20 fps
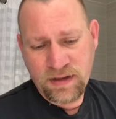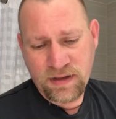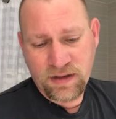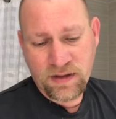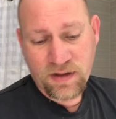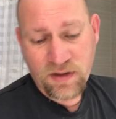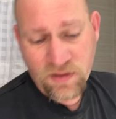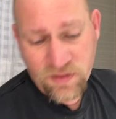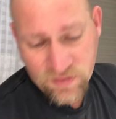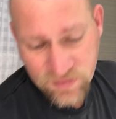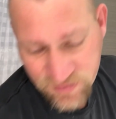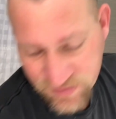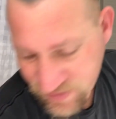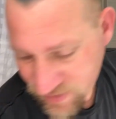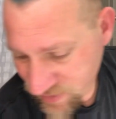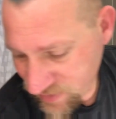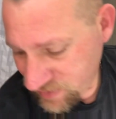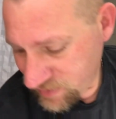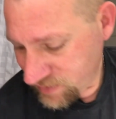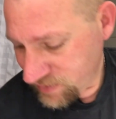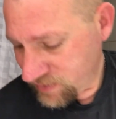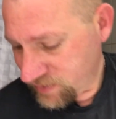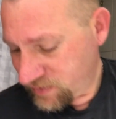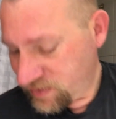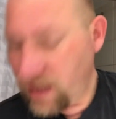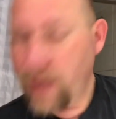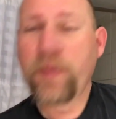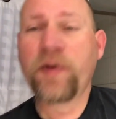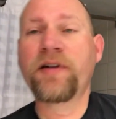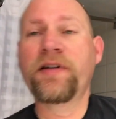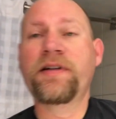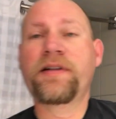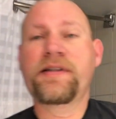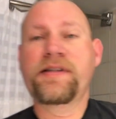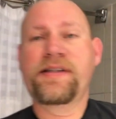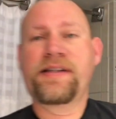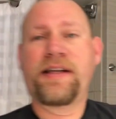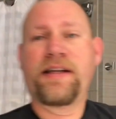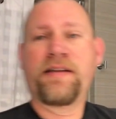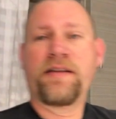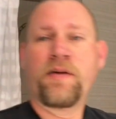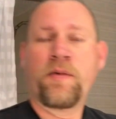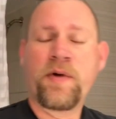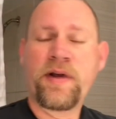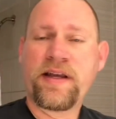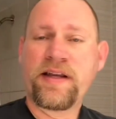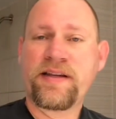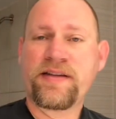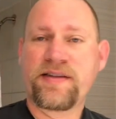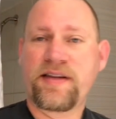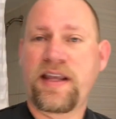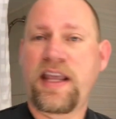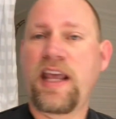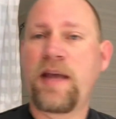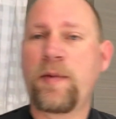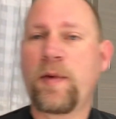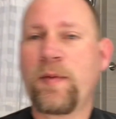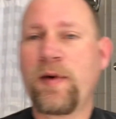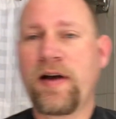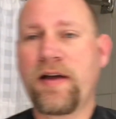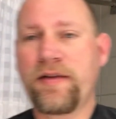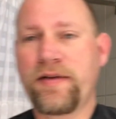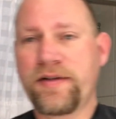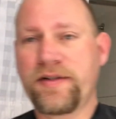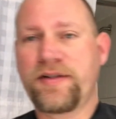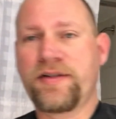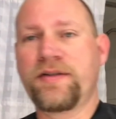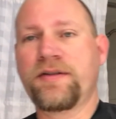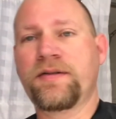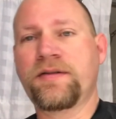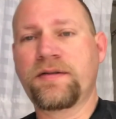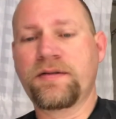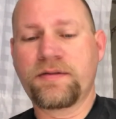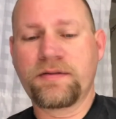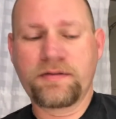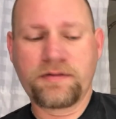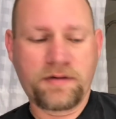are stubborn and set in their ways and can't be bothered to